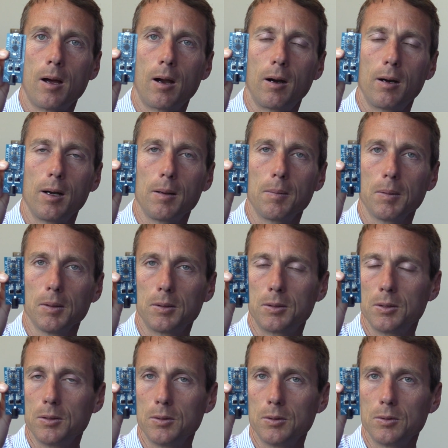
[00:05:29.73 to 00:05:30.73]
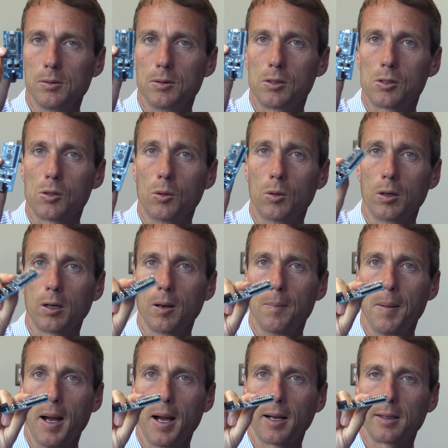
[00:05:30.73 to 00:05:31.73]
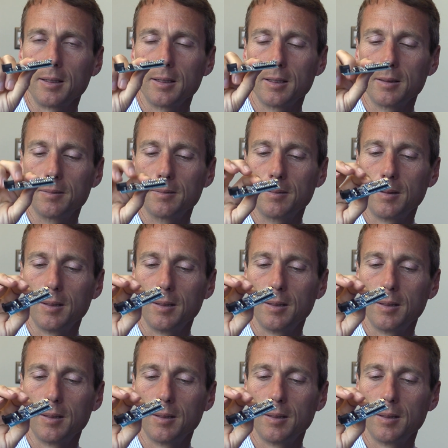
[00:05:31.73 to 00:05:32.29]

are able to store compactly